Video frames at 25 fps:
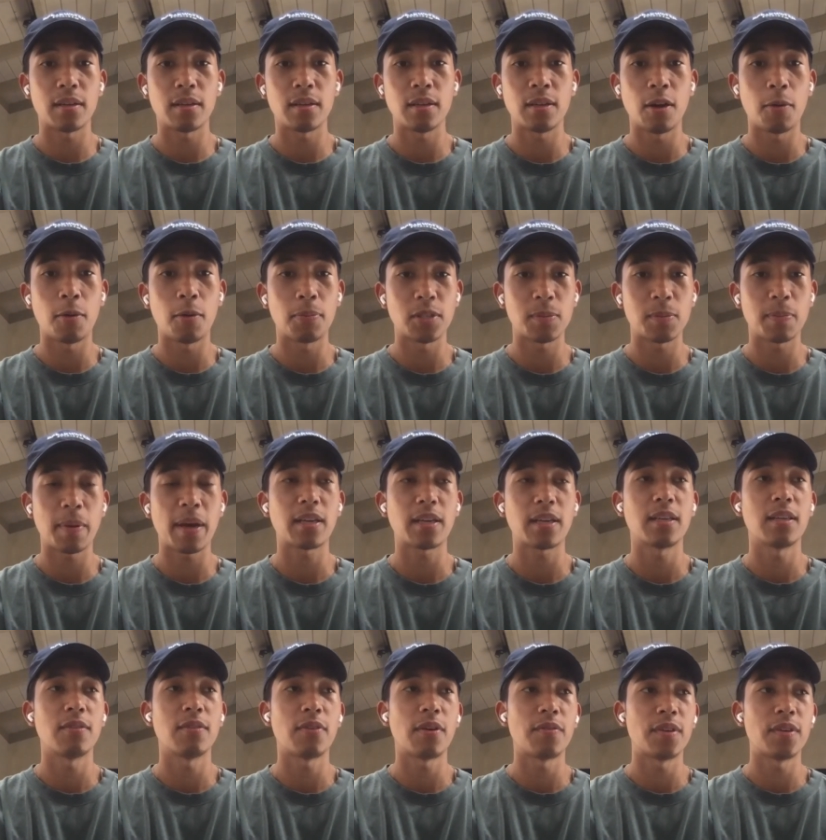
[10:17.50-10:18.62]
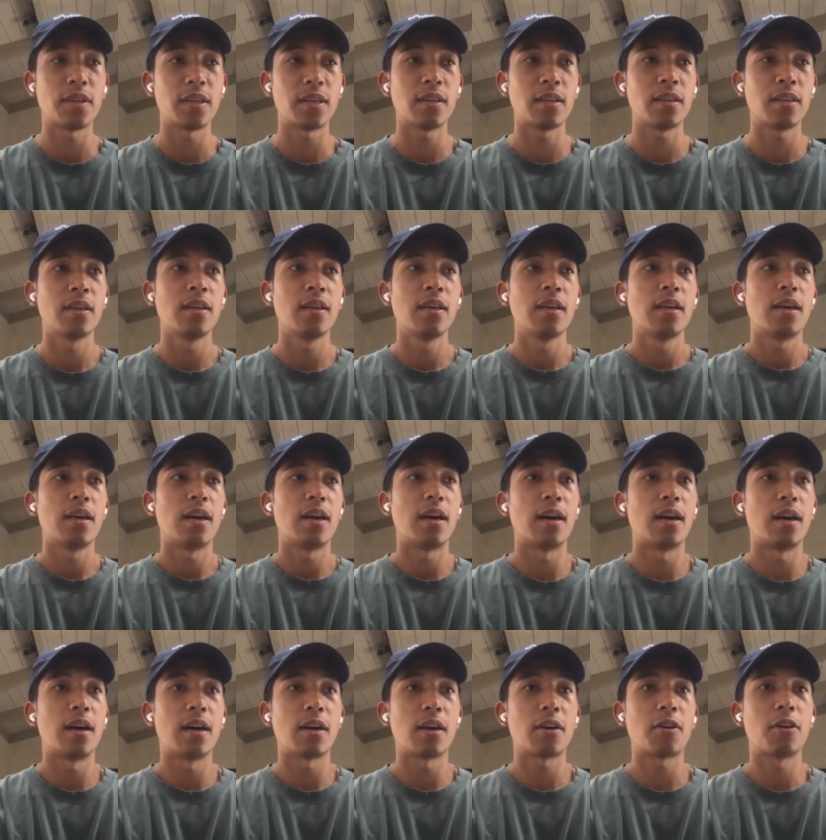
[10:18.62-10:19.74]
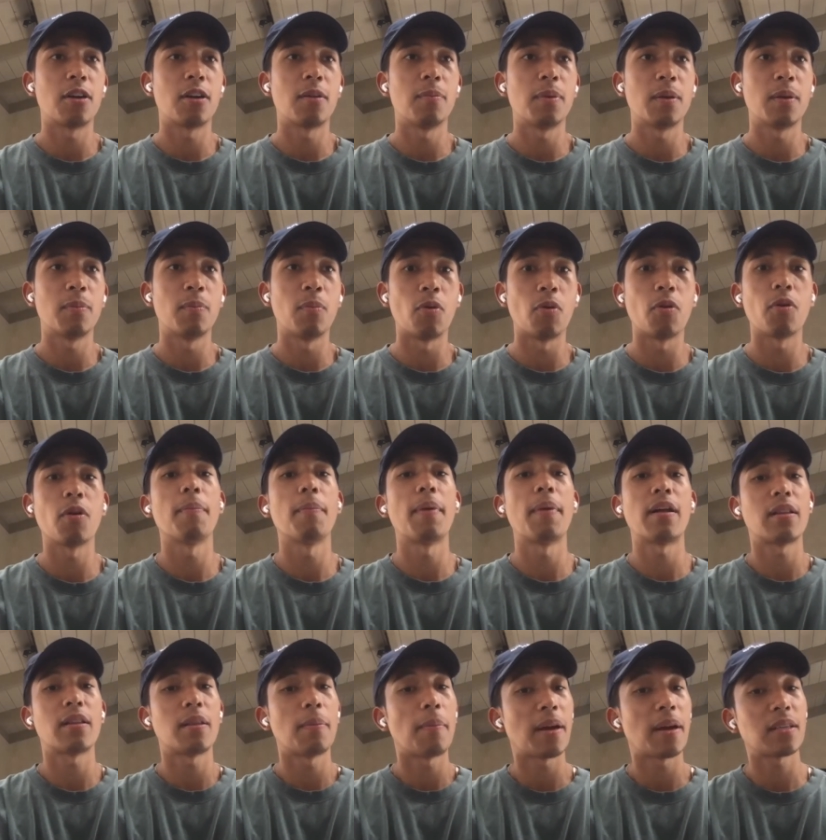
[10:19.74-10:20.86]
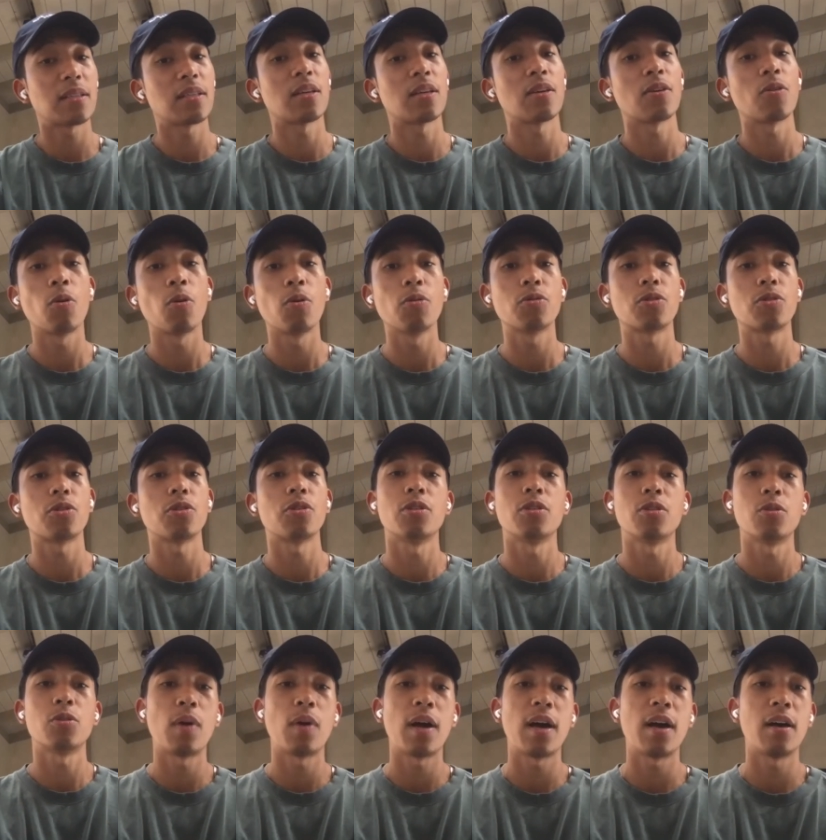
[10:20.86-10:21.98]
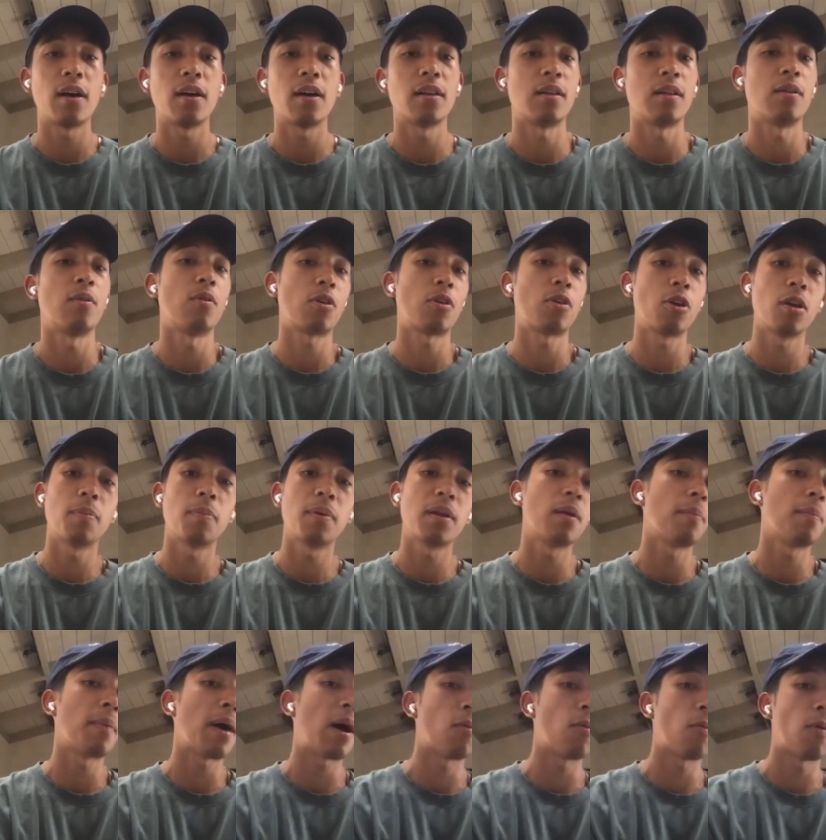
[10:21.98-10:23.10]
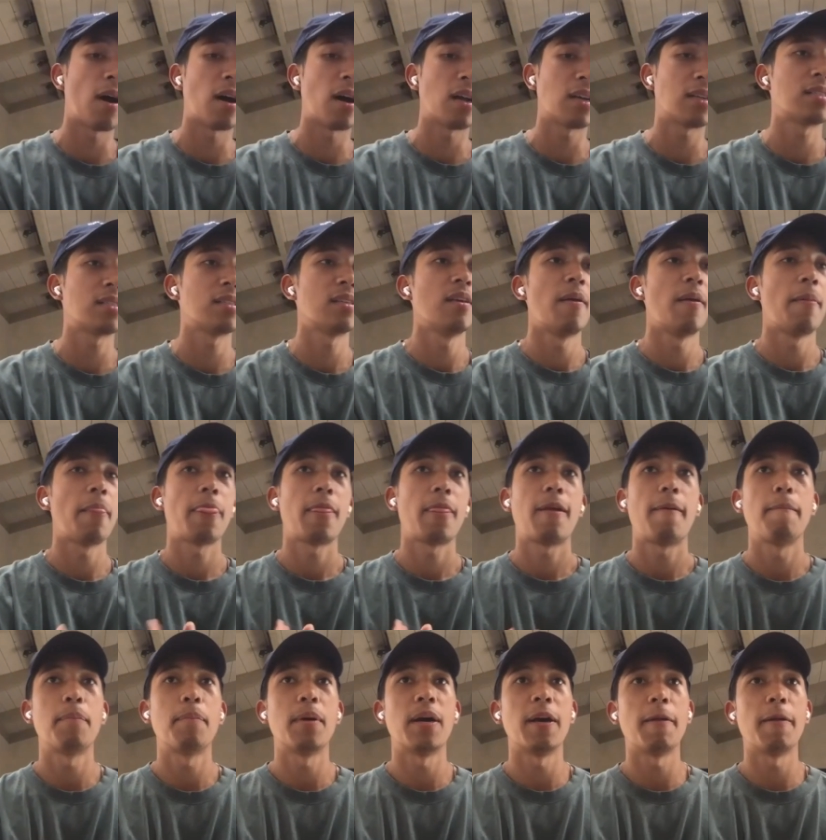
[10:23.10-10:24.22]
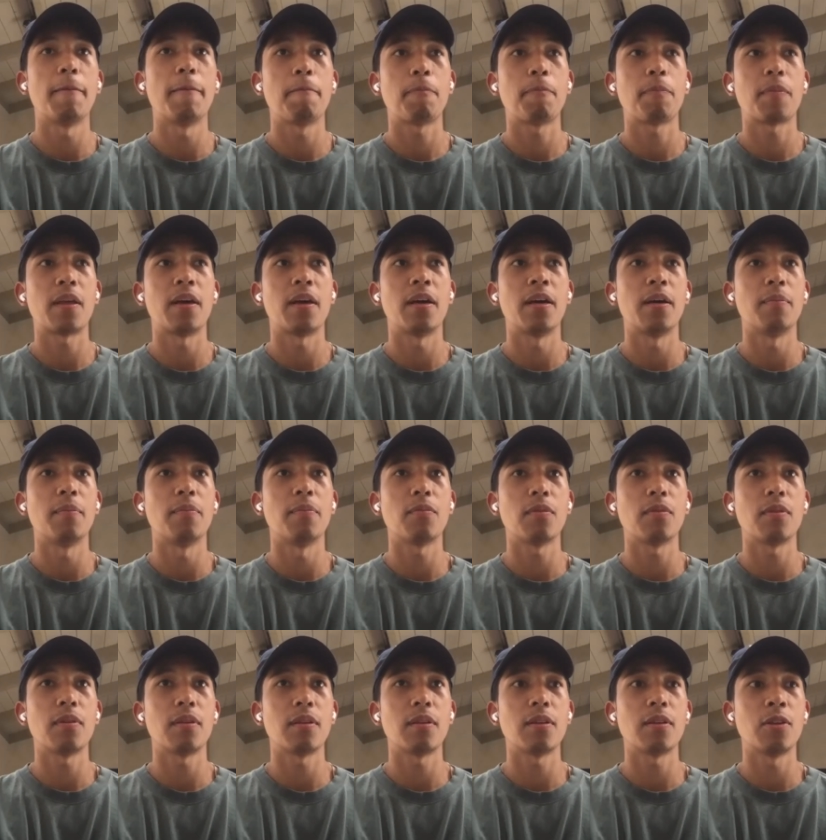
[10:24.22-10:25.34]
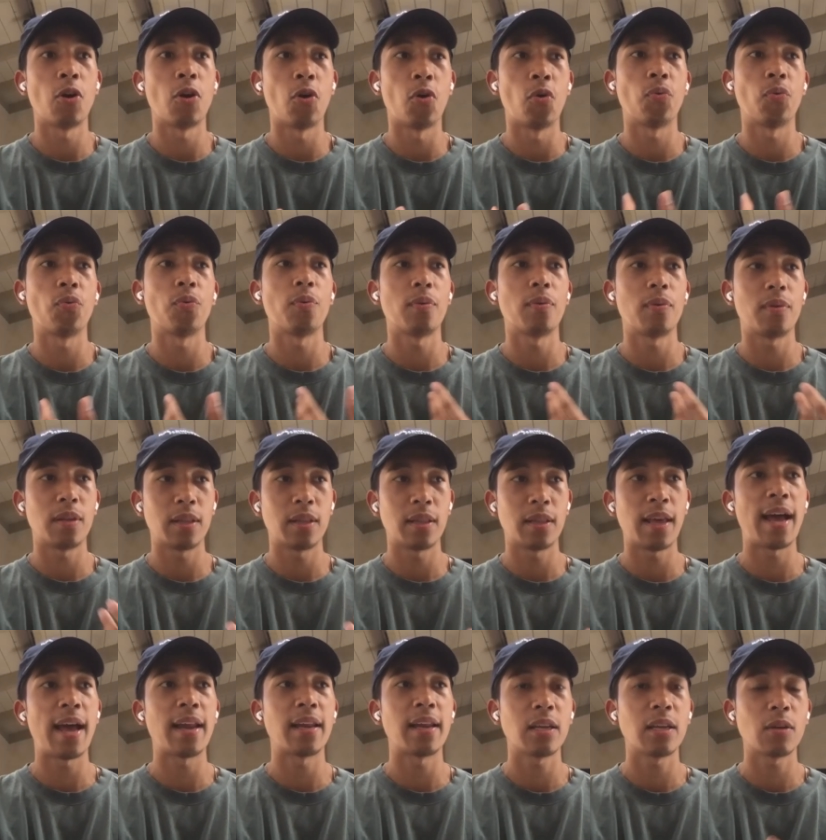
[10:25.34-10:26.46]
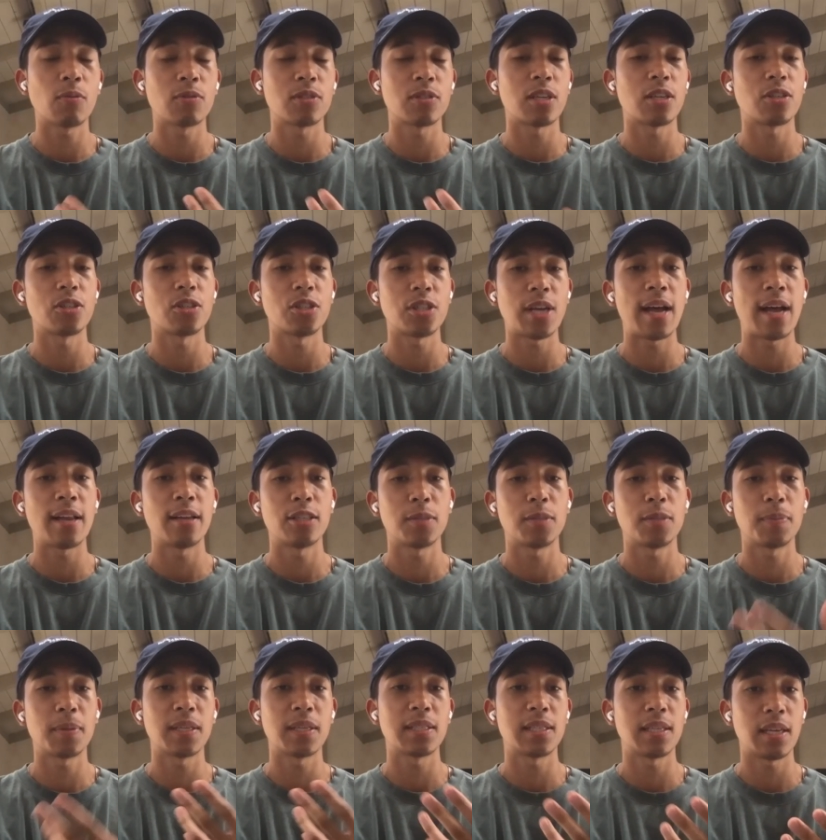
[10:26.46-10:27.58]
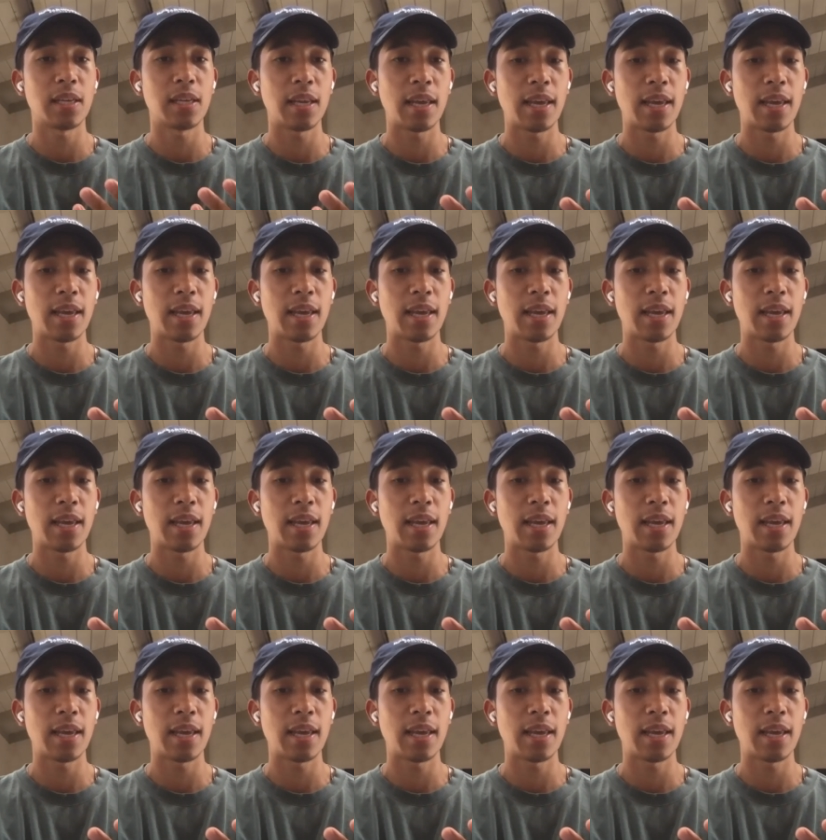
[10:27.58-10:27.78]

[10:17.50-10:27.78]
you know, perspective of it. It could have been more about the Mexican culture as well, and it could have been about Watts. But, you know, the editing was such a challenge because